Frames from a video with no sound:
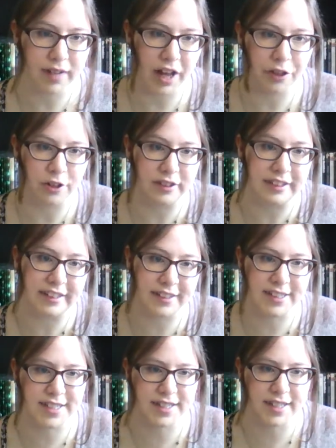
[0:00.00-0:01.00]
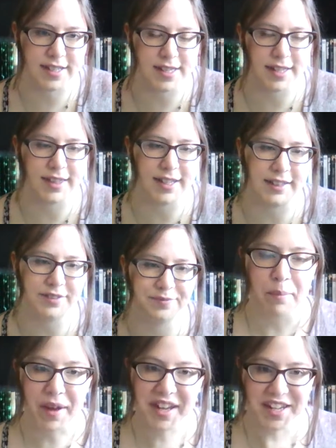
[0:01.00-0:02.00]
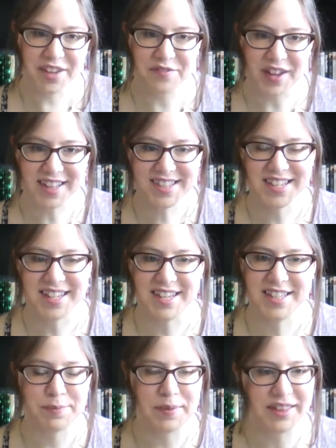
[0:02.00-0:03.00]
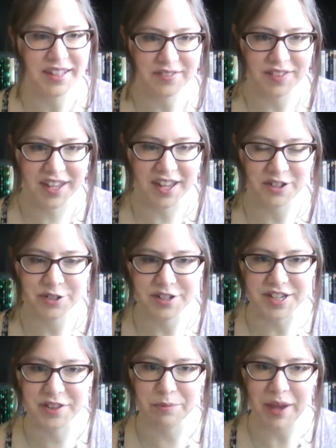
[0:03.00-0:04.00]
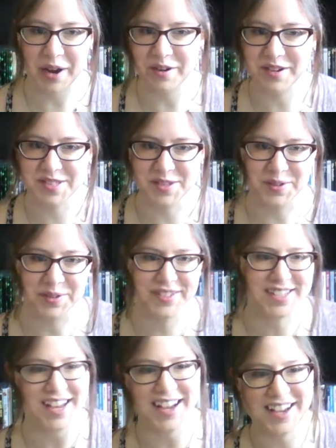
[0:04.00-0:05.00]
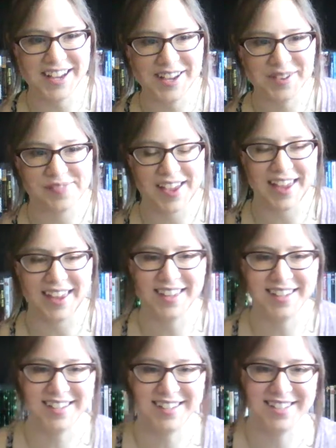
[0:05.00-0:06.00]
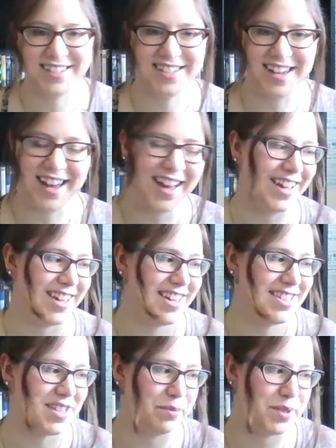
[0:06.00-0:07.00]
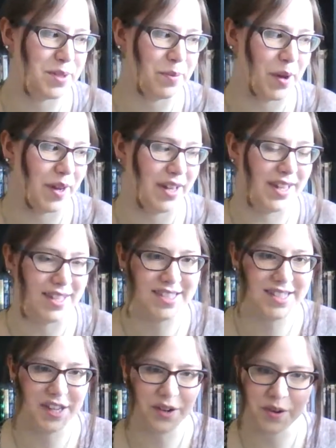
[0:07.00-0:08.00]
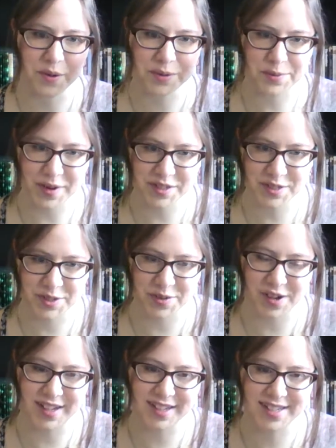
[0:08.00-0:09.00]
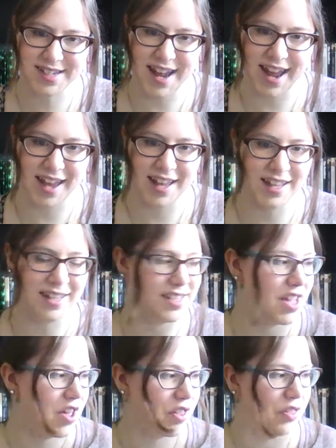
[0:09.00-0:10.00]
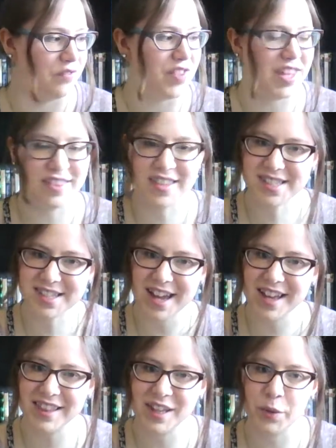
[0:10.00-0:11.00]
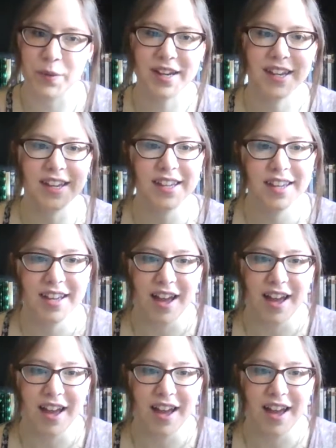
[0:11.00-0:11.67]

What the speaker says: other little details like that. But he finds that he has been living underneath Paris the whole time, and yeah, he stumbles upon his hero's restaurant, and via this guy Linguini